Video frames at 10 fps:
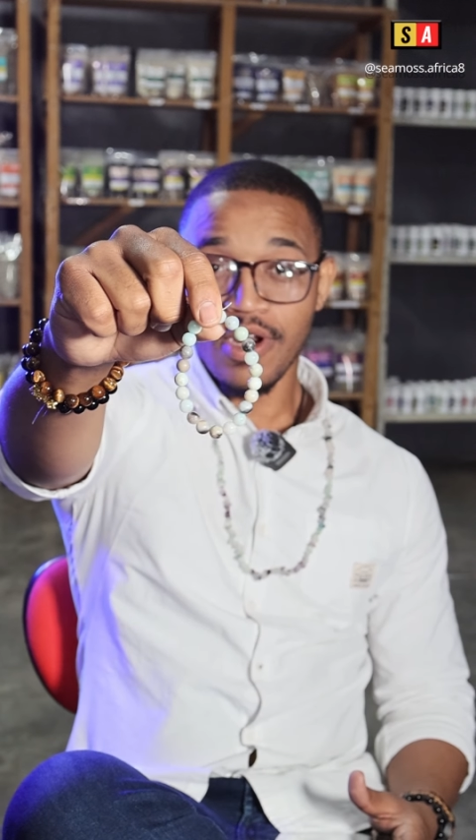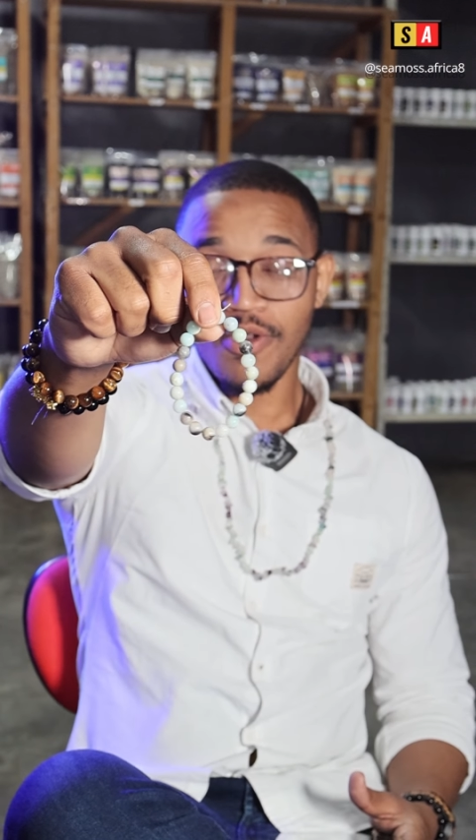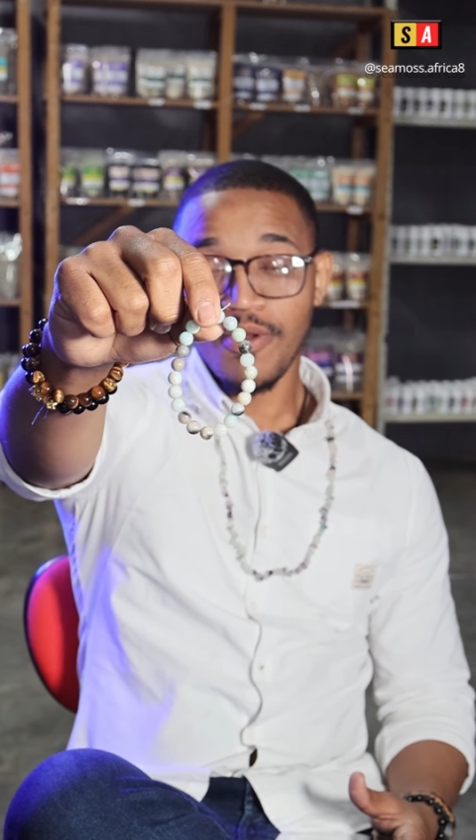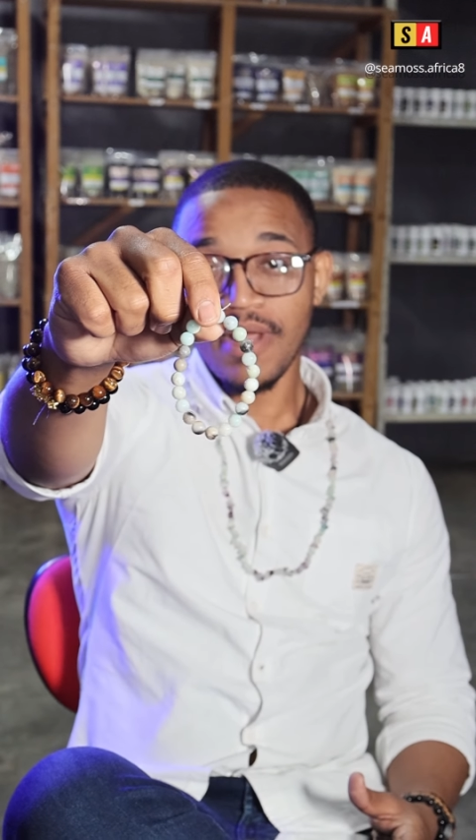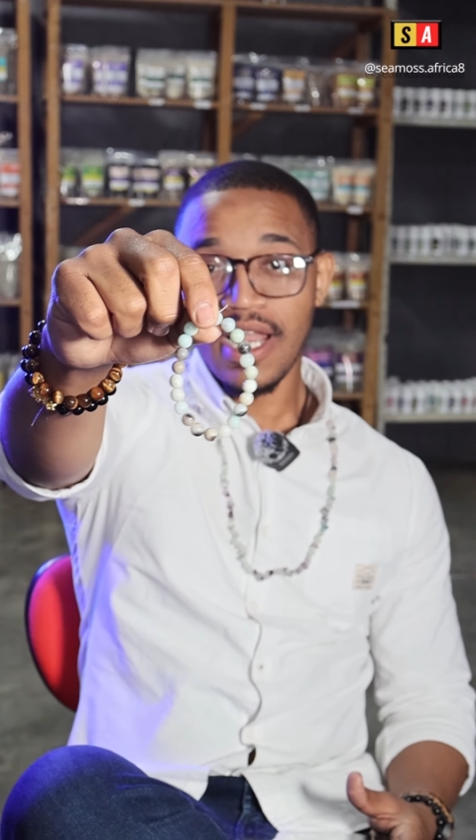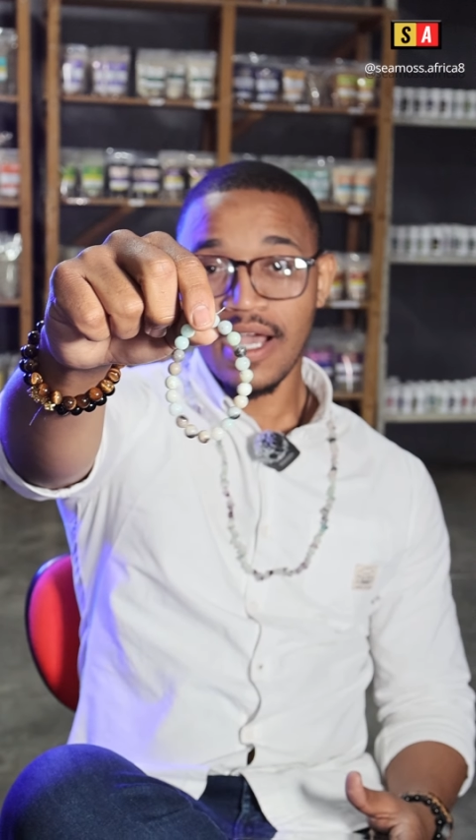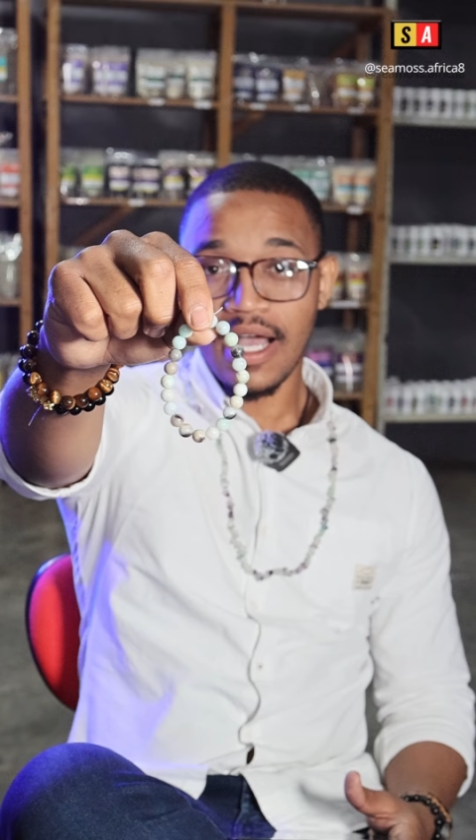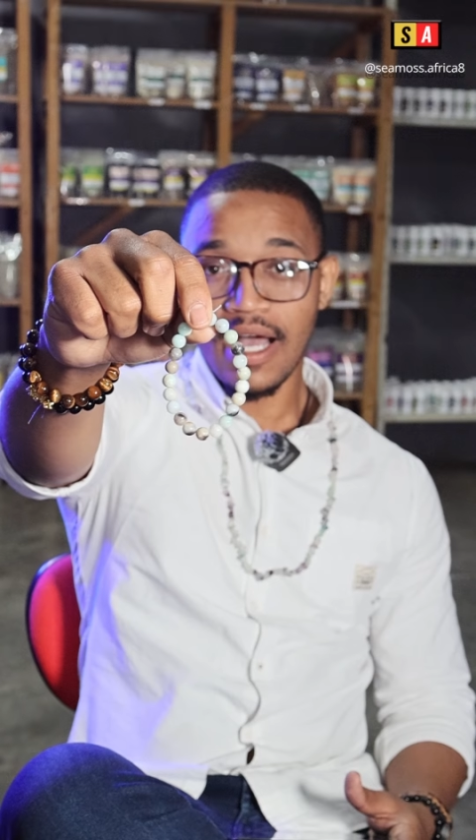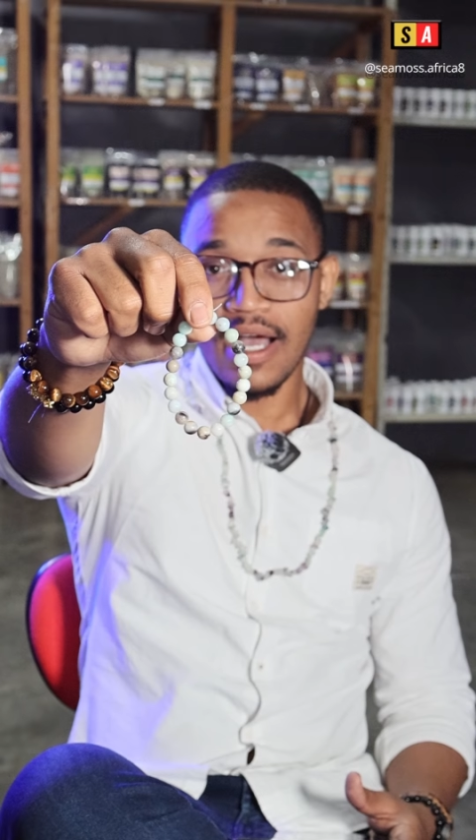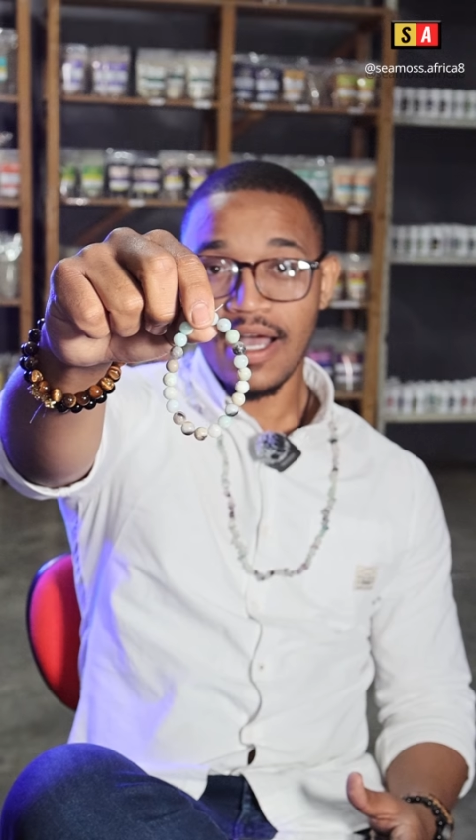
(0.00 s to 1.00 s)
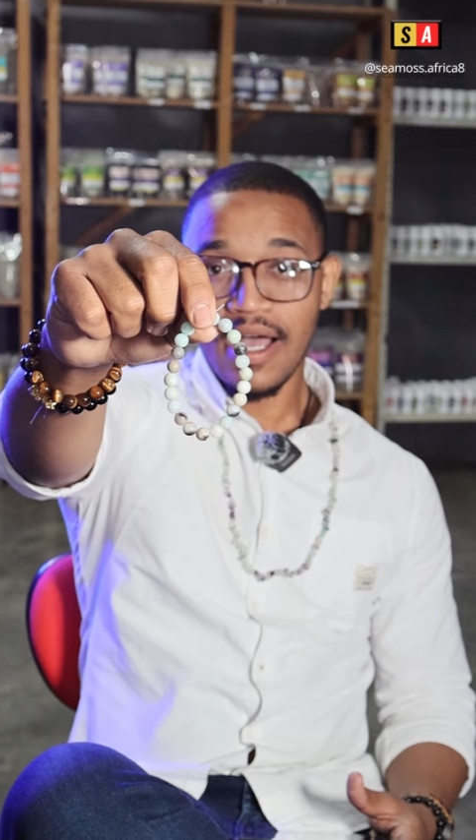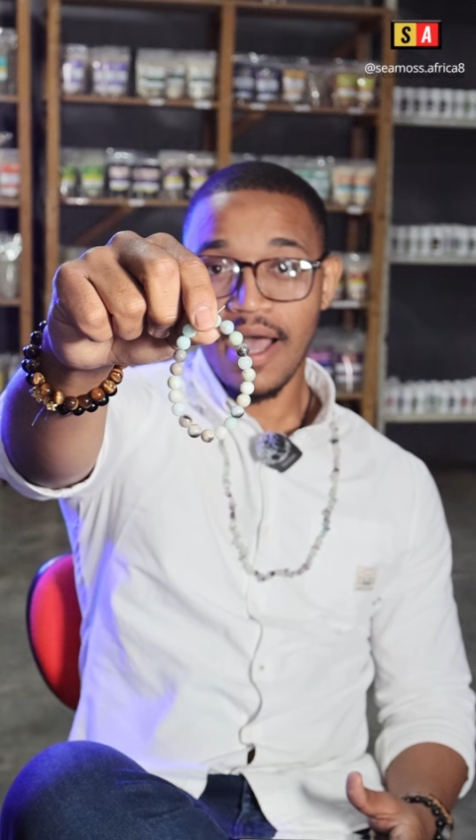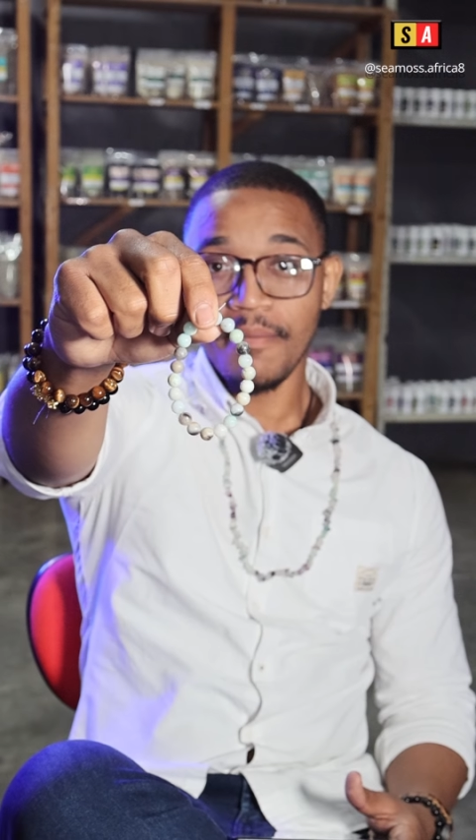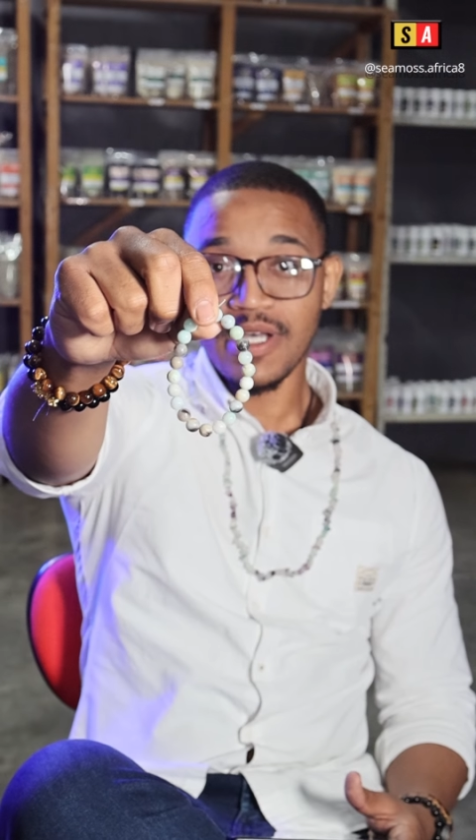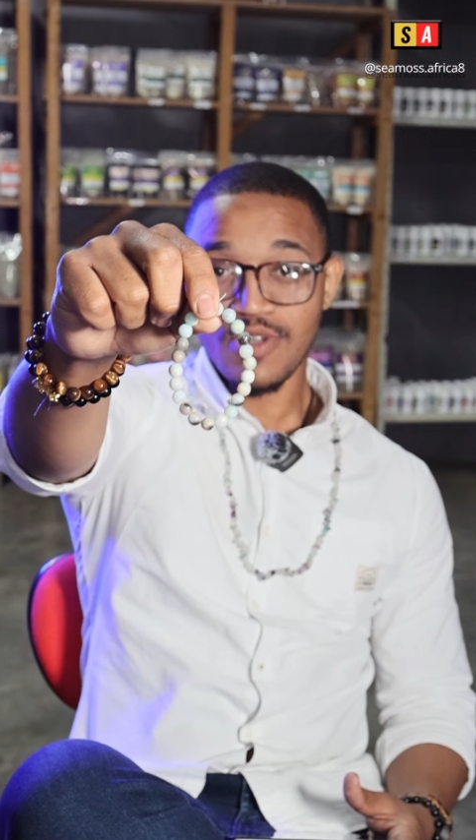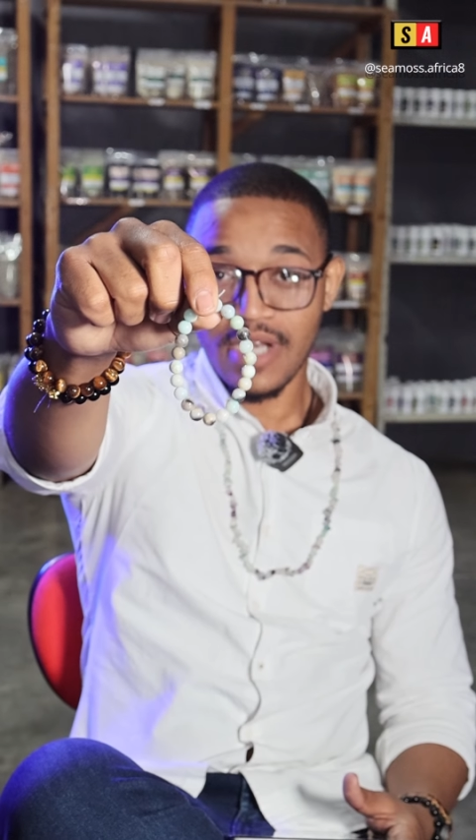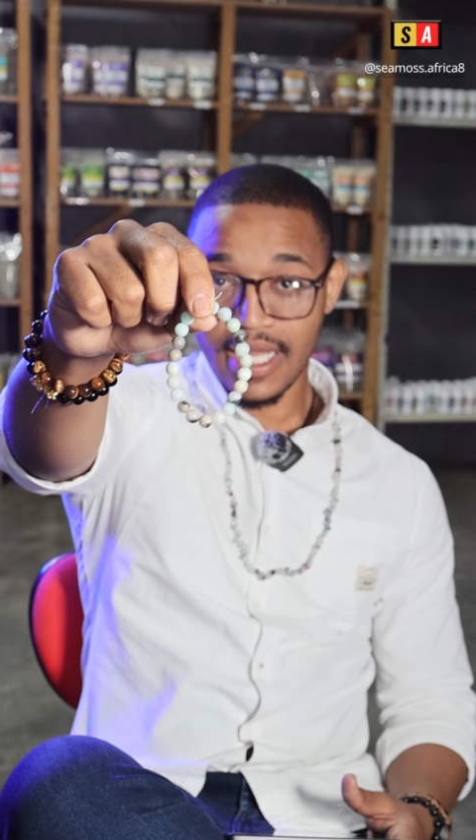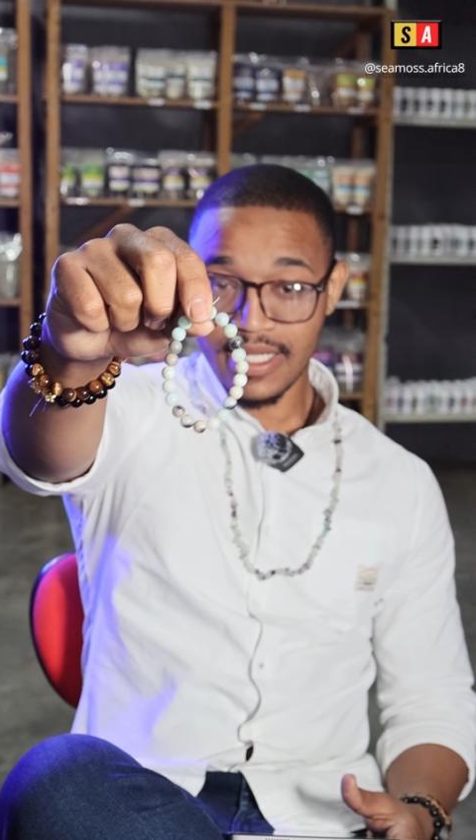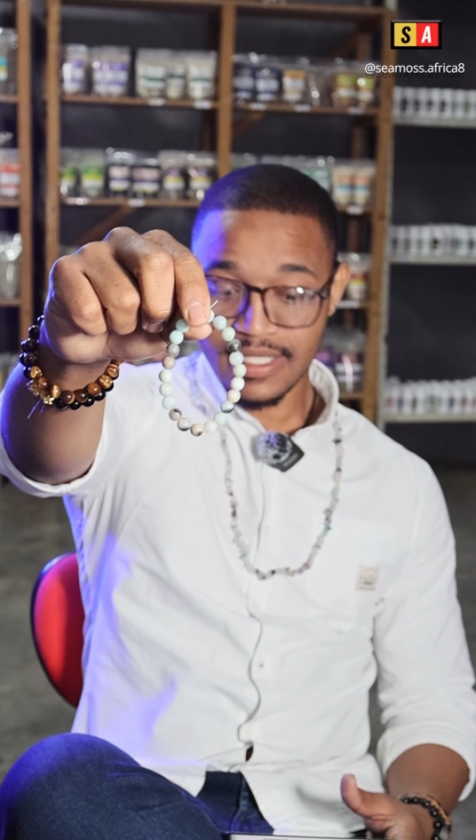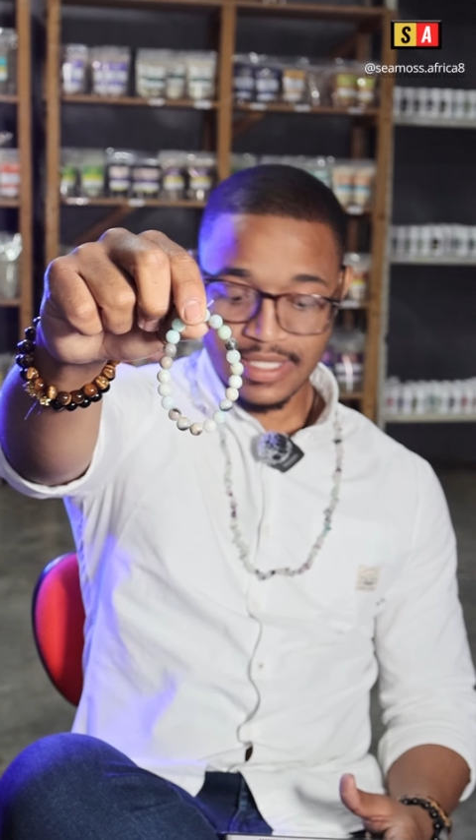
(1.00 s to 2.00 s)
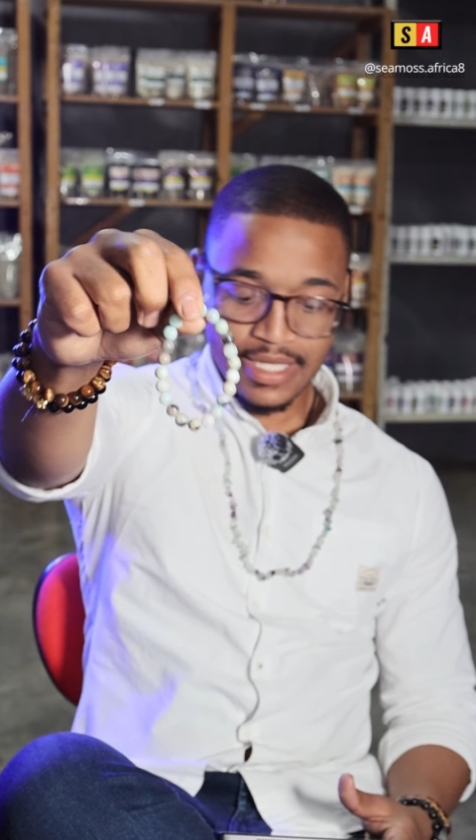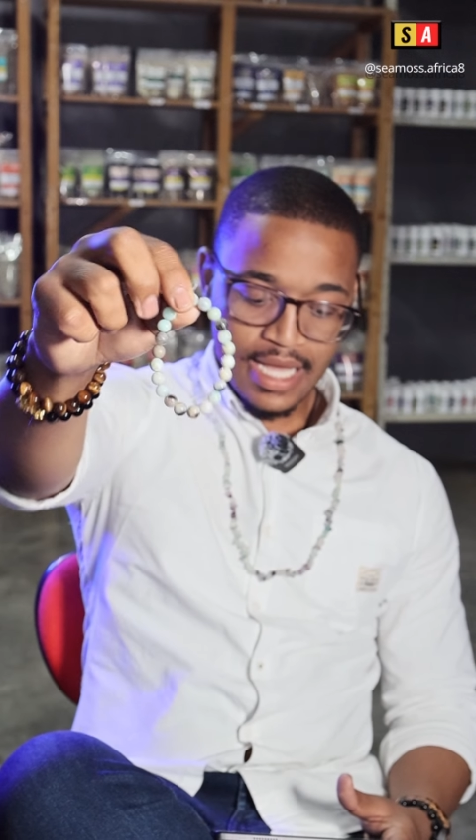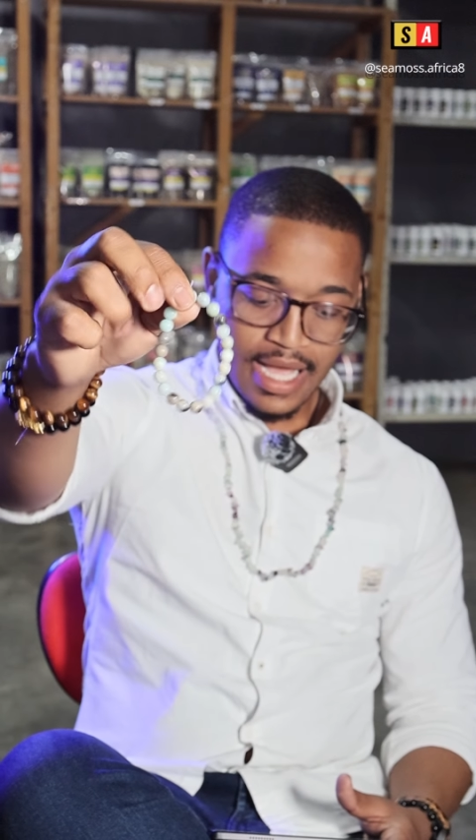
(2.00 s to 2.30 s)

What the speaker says: retrovelaka Amazonite.